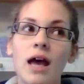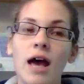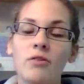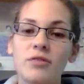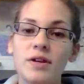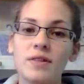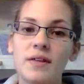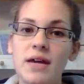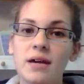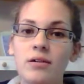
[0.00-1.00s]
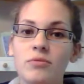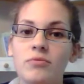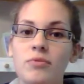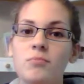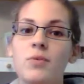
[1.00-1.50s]
everything
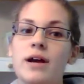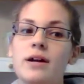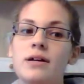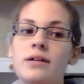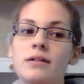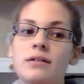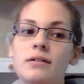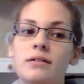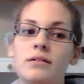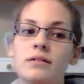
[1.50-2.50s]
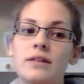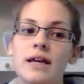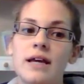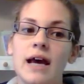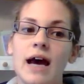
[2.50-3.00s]
from where
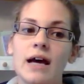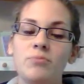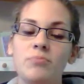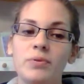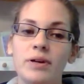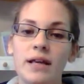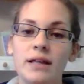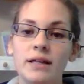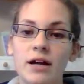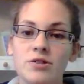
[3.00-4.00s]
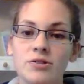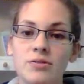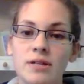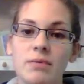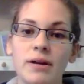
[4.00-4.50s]
they had put in the
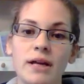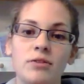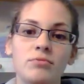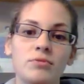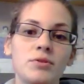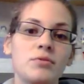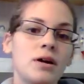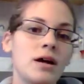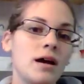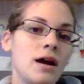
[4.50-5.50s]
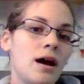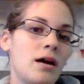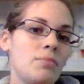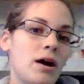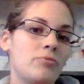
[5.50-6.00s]
electrodes. They went in through
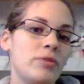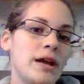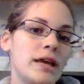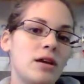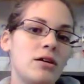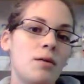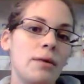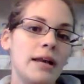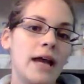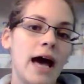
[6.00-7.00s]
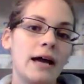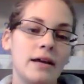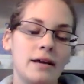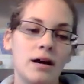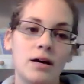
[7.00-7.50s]
about right here on my neck,
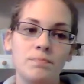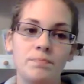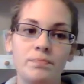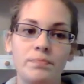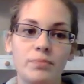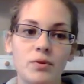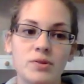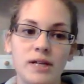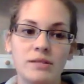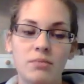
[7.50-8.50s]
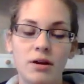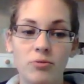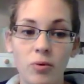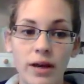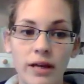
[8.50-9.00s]
both sides of my
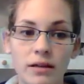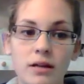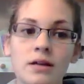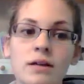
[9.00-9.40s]
groin.